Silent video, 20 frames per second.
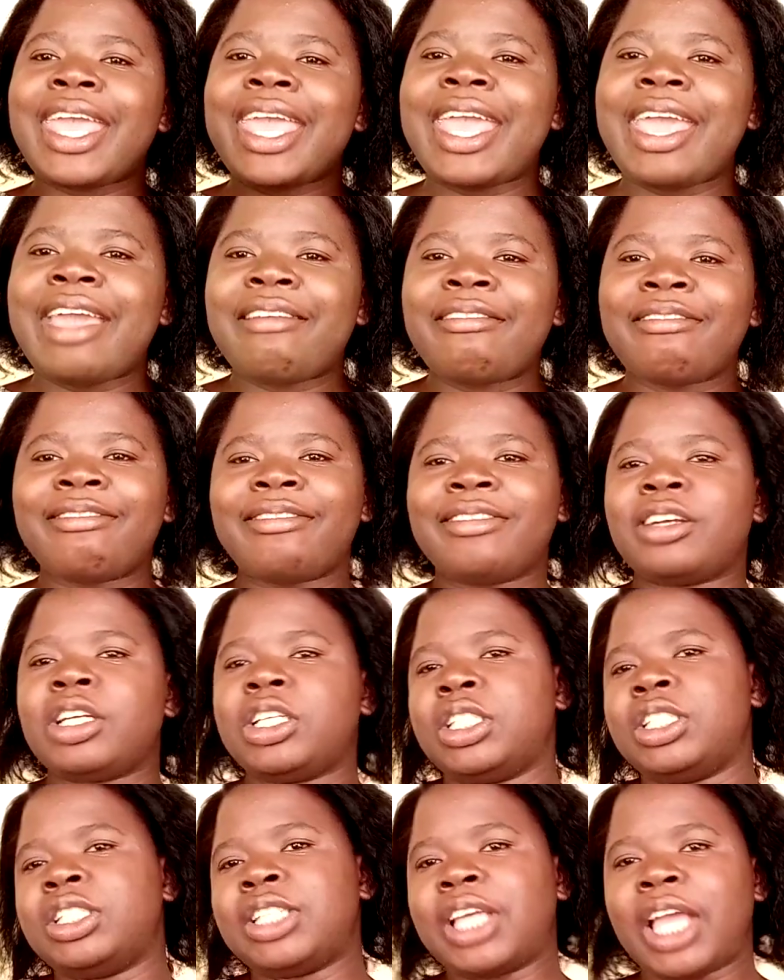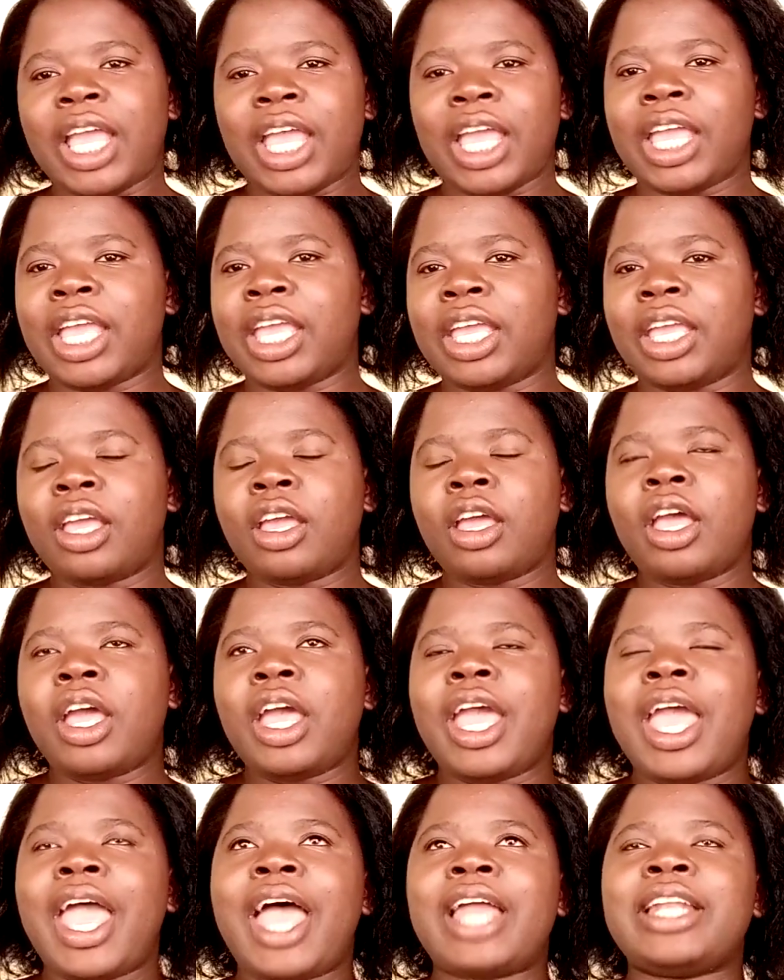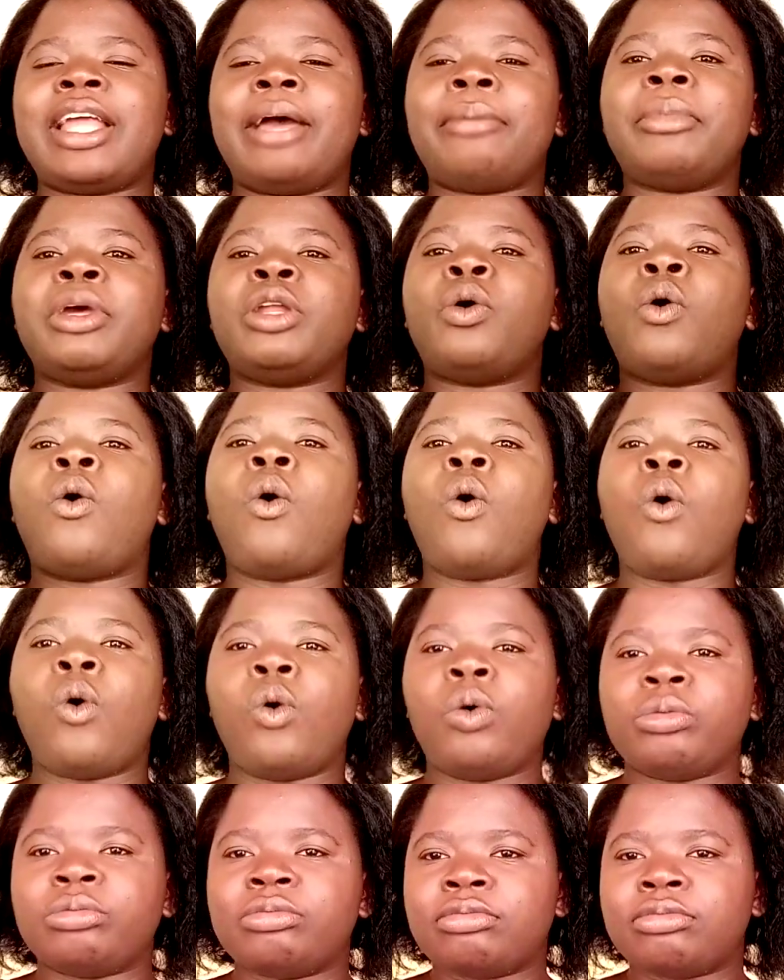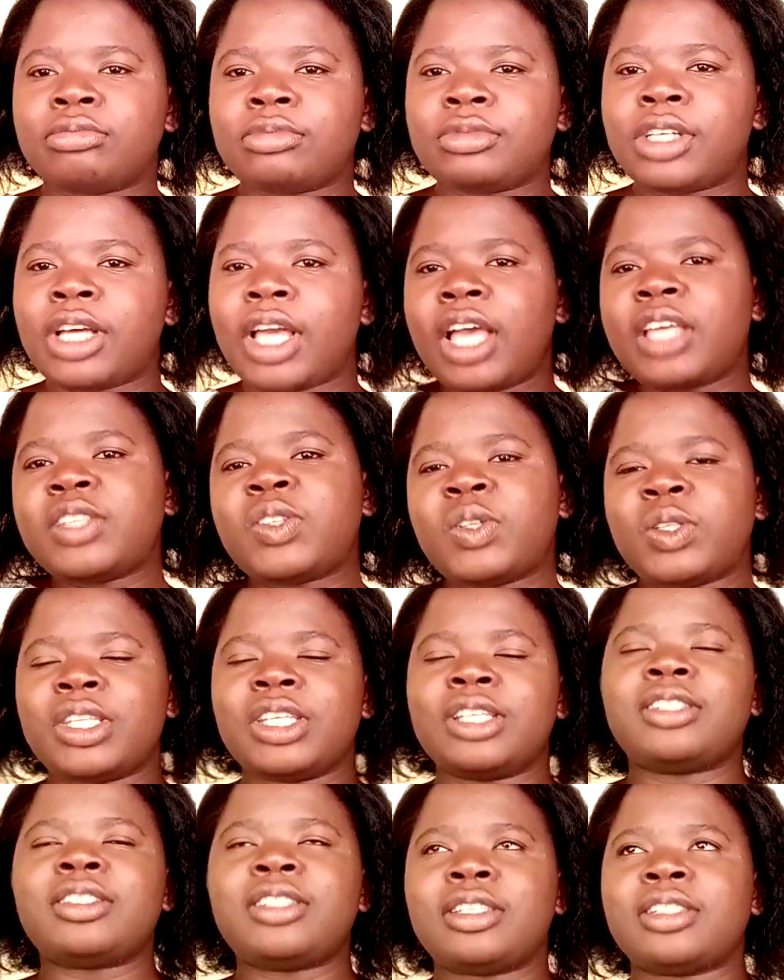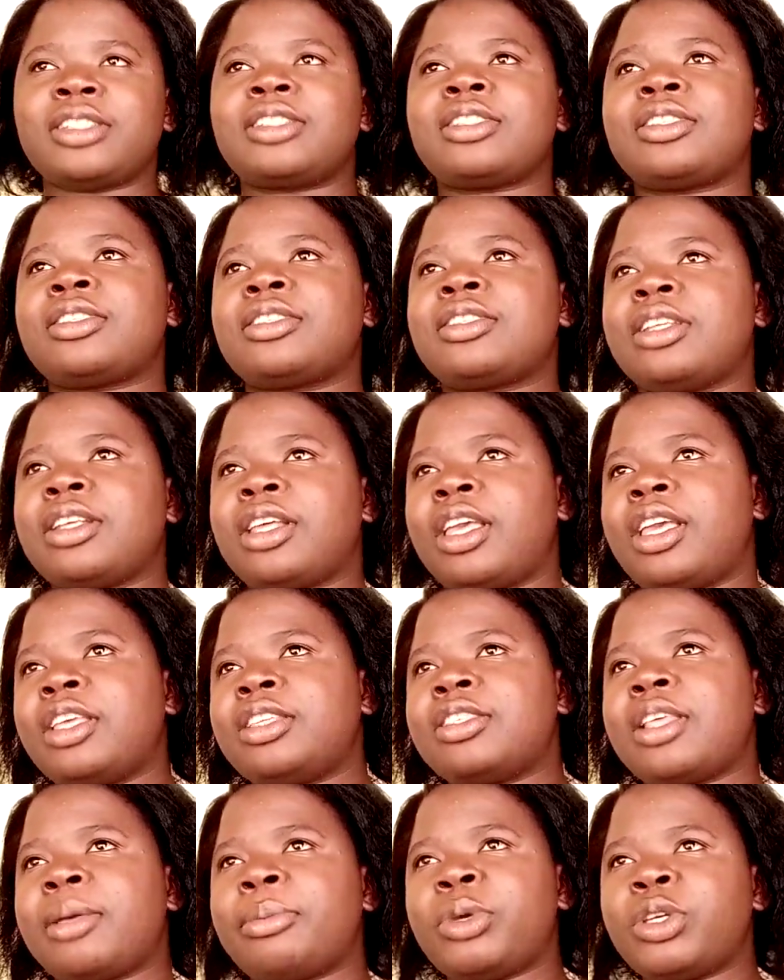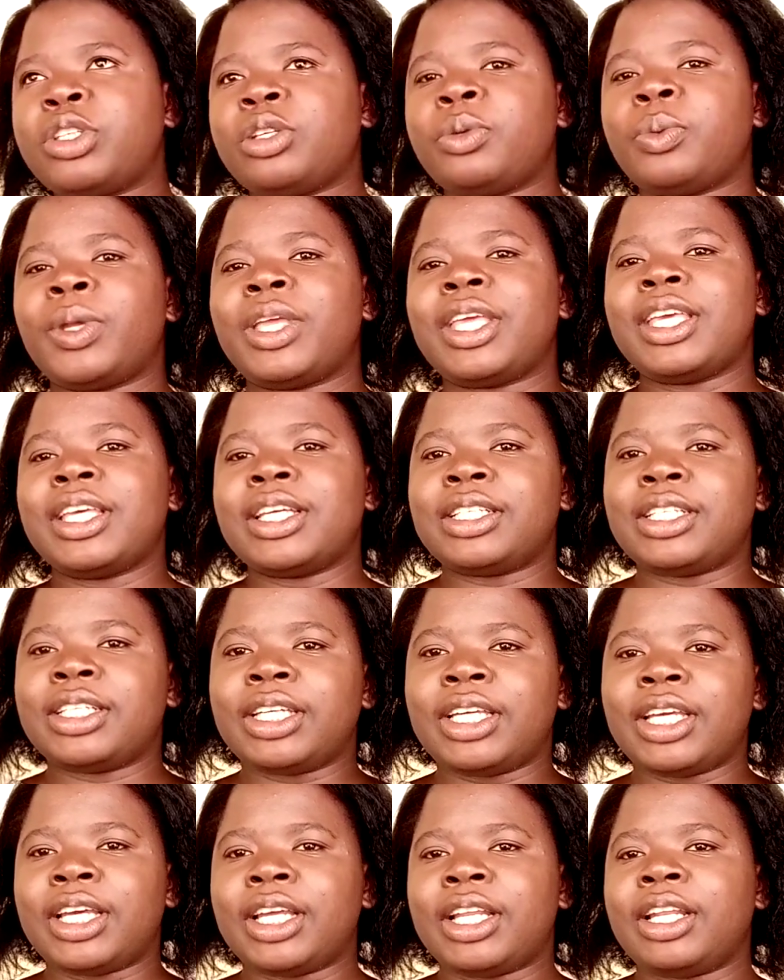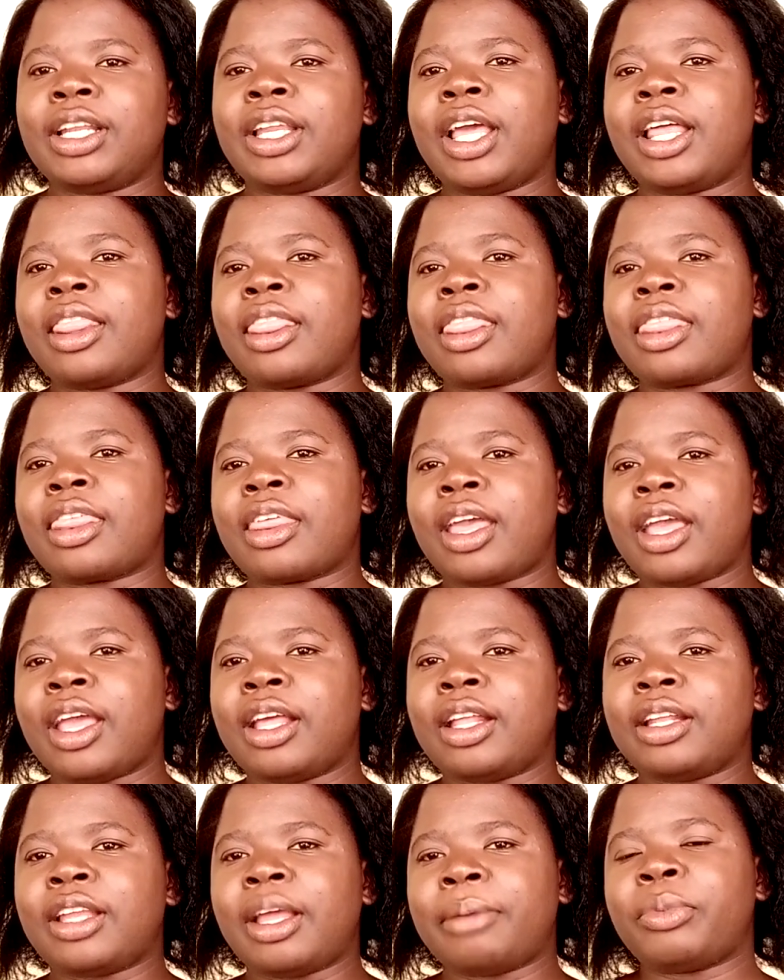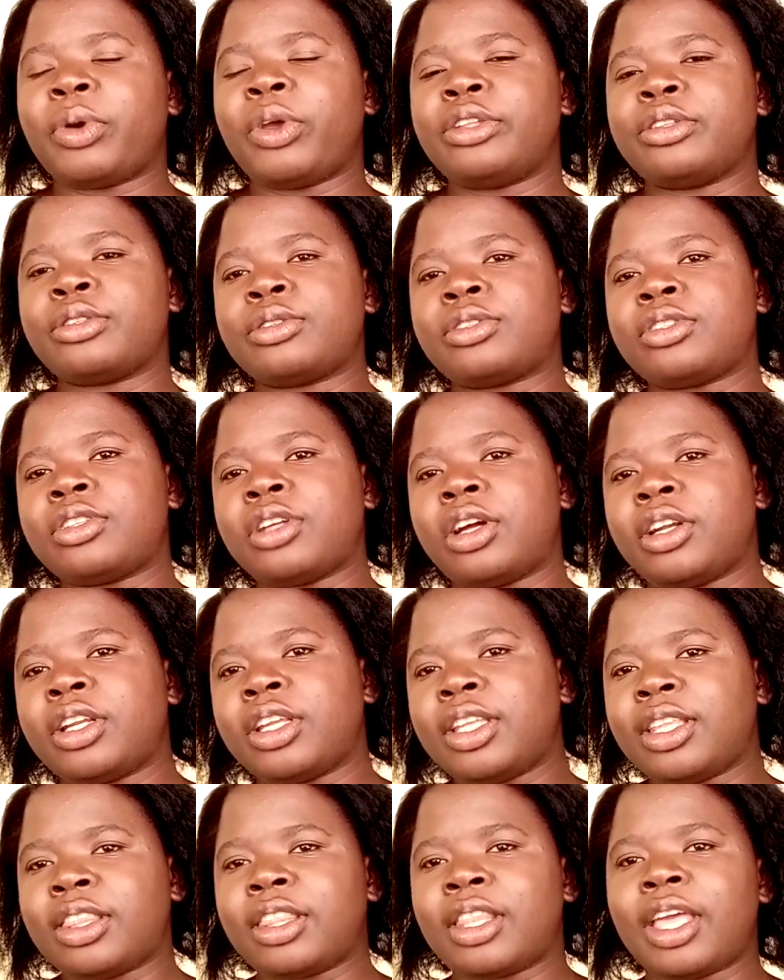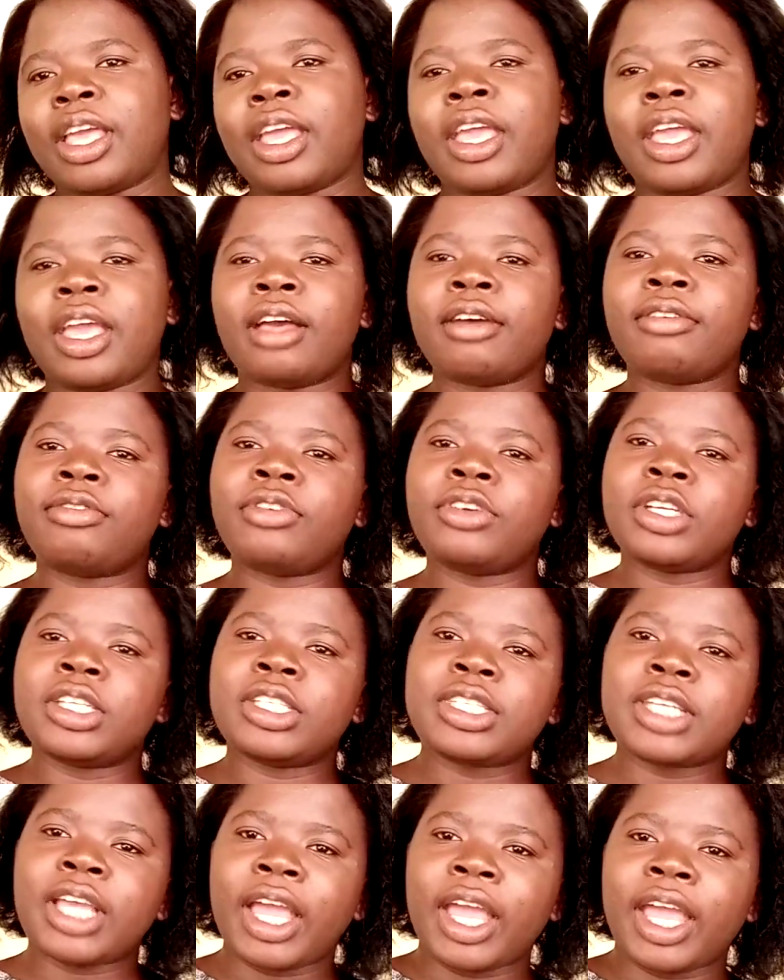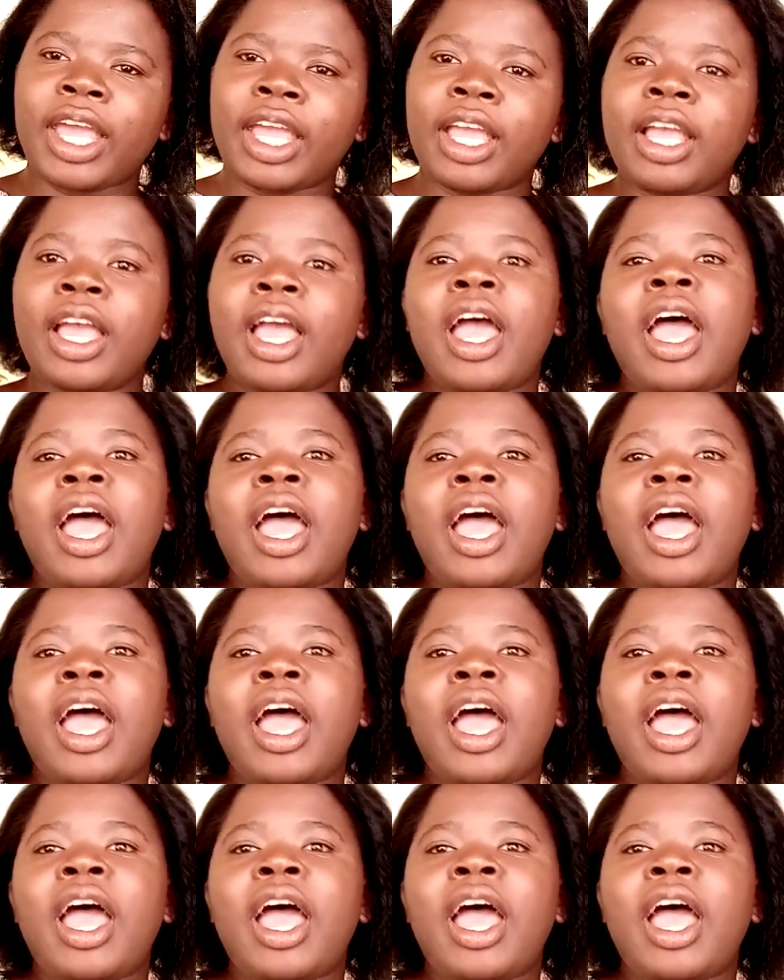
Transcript: every day and I'm at home, so this is the same kitchen we're eating in, and then I'm going to study in there every day,